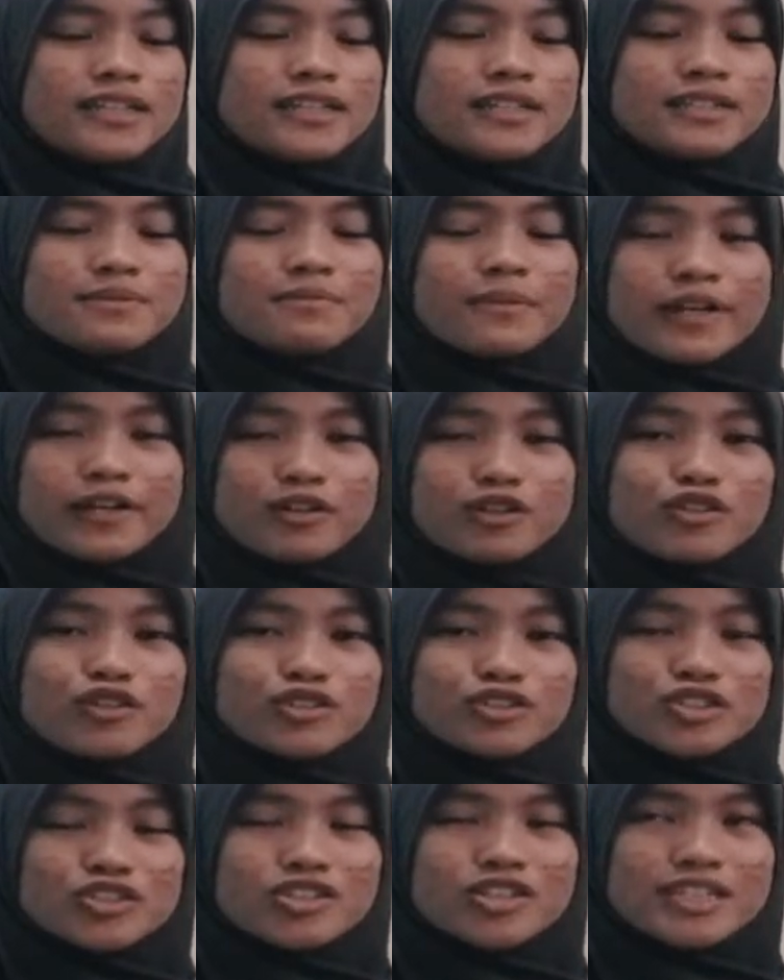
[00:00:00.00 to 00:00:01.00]
The
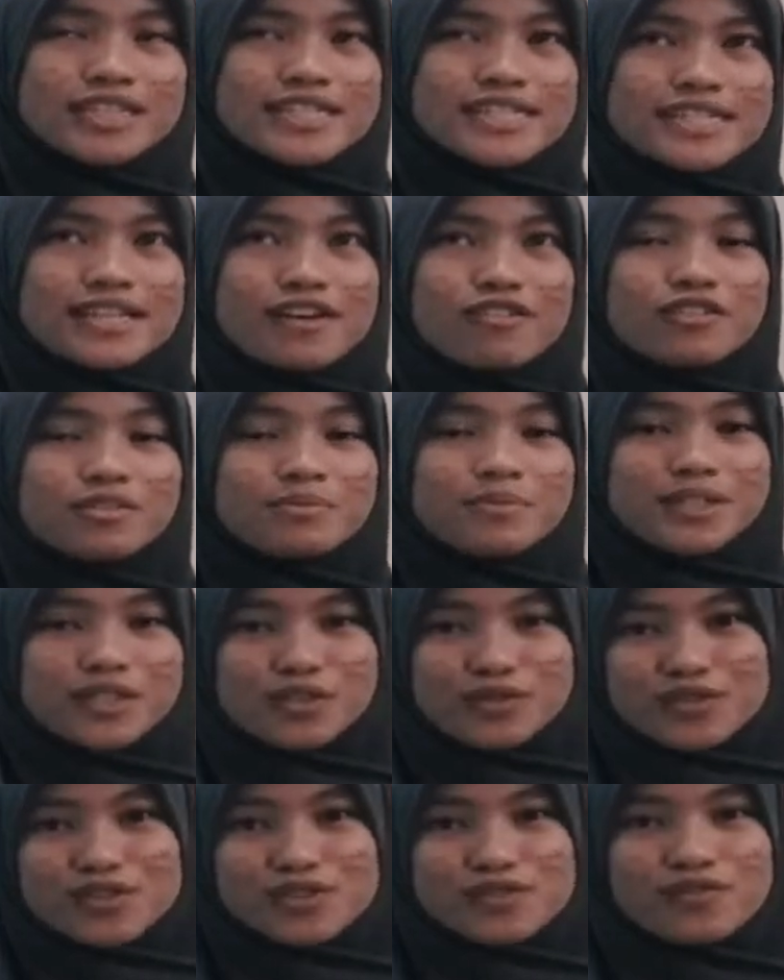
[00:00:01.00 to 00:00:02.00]
microcontrollers that will be
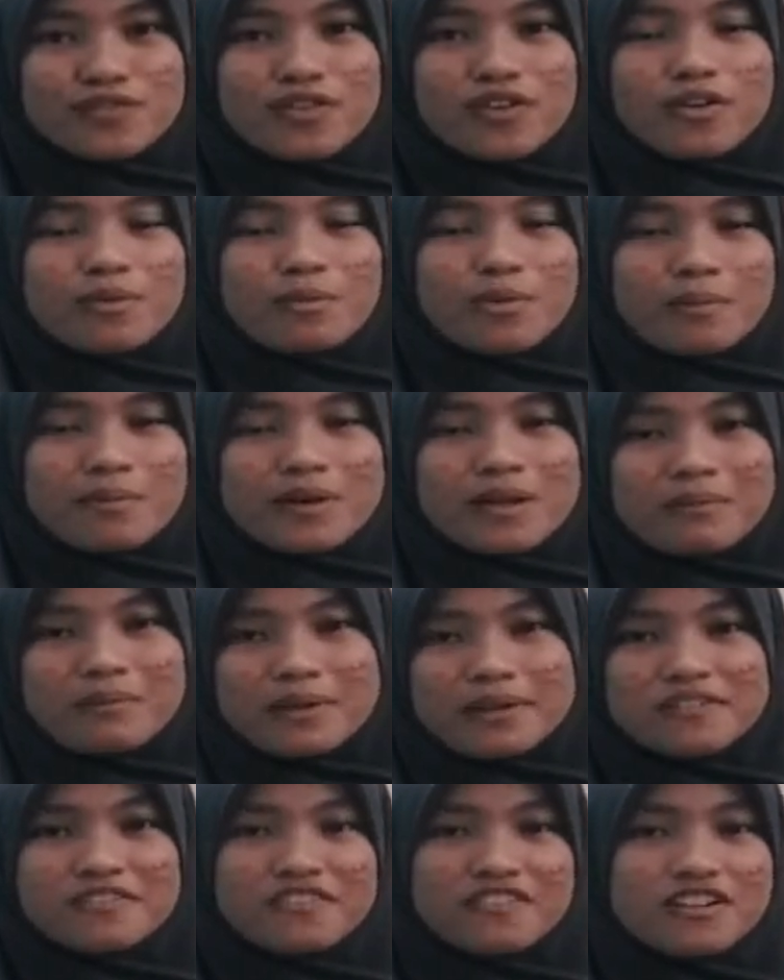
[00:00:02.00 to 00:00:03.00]
used for mobile
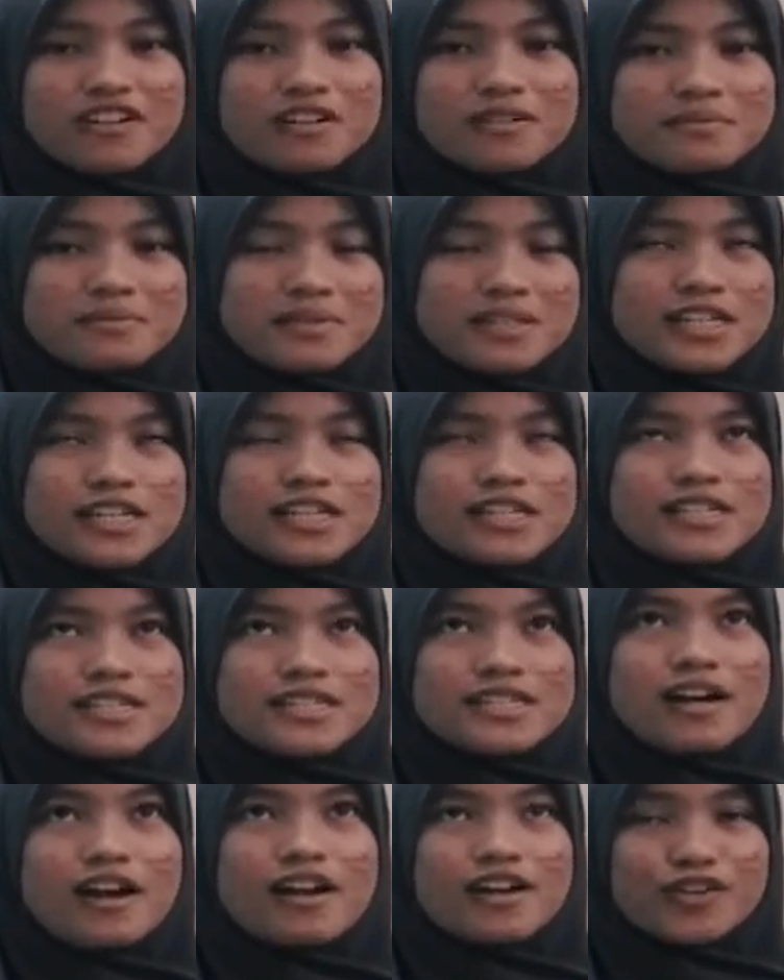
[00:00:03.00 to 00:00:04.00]
platforms is
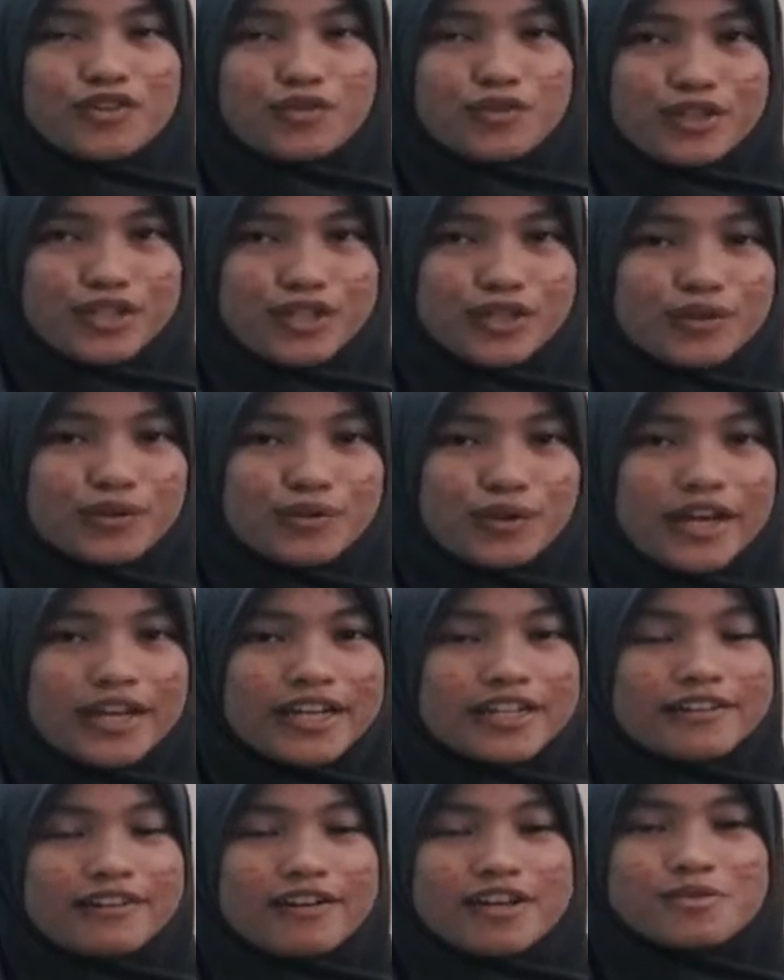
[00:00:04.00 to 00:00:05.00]
the Arduino
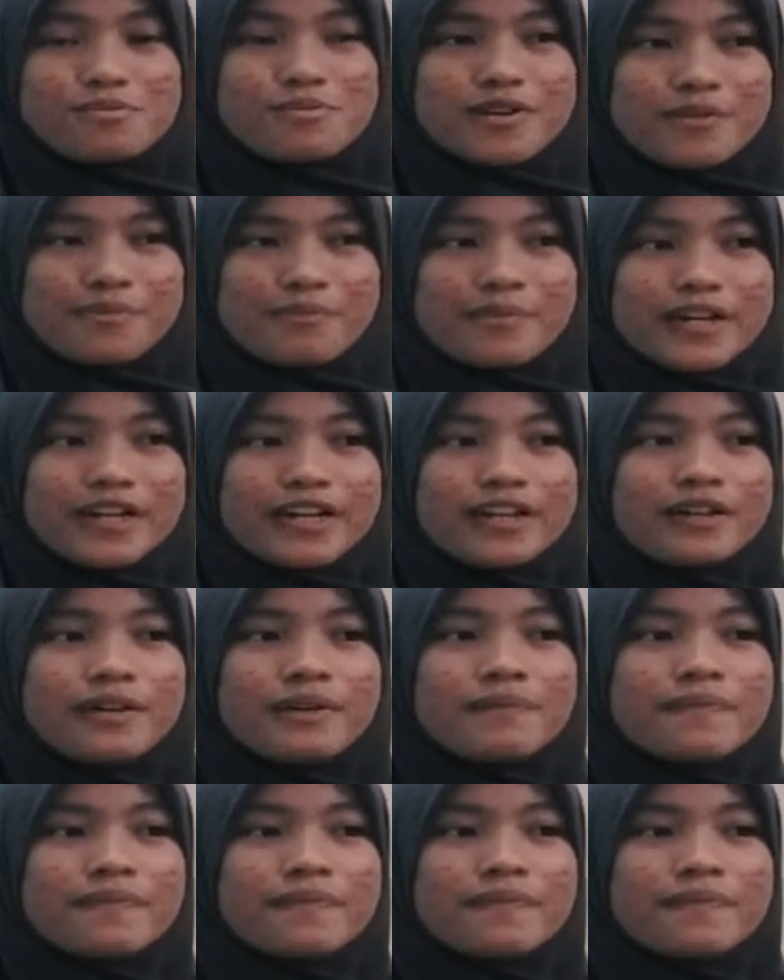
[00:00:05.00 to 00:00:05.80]
and Raspberry Pi.